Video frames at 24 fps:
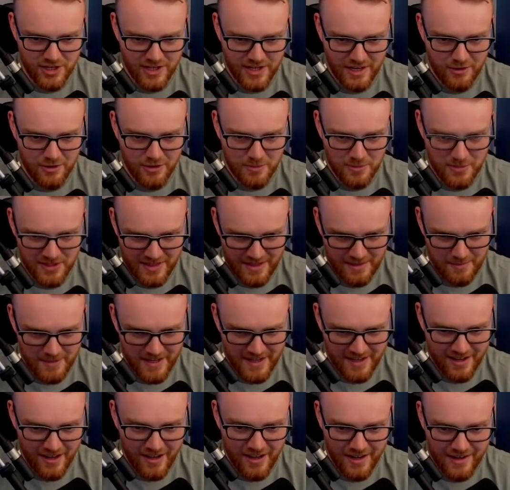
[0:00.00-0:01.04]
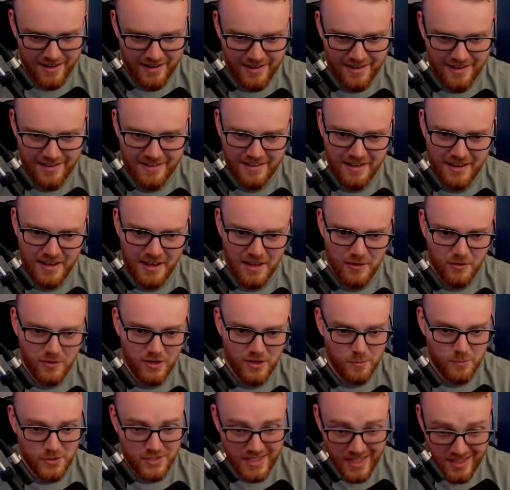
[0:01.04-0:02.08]
I want to put that back on. We have
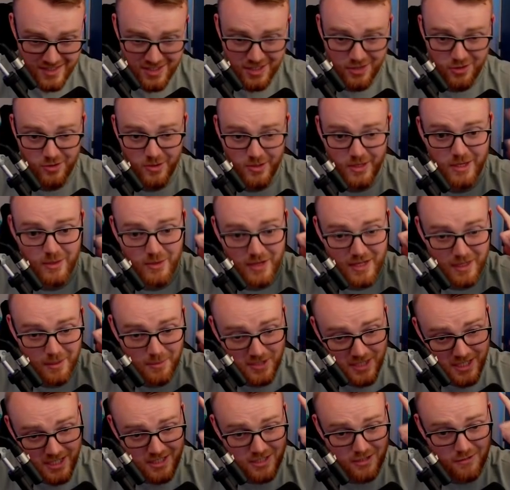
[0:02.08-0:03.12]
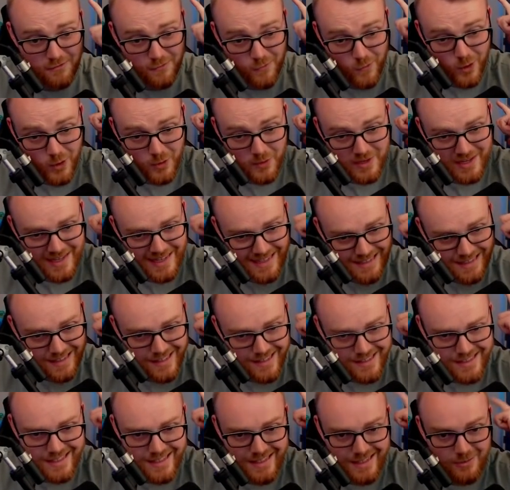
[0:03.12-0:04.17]
protection 3. We got protection 4. We got
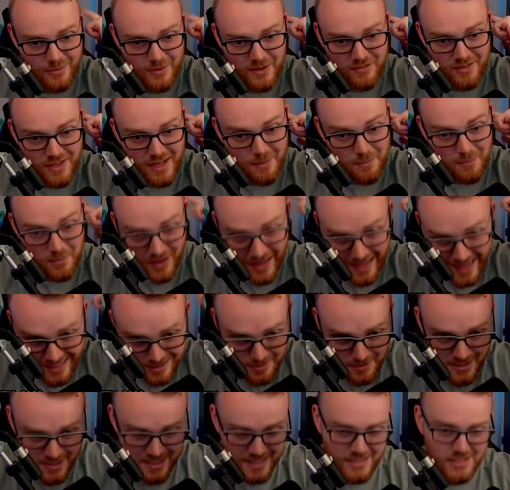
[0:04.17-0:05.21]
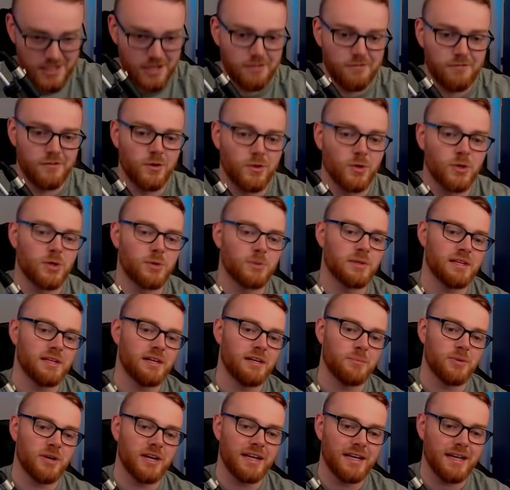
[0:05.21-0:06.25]
nothing. And we've got blast protection 4 with
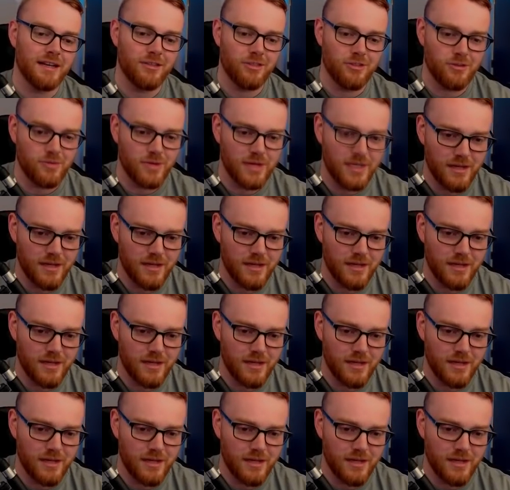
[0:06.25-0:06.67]
unbreaking 3.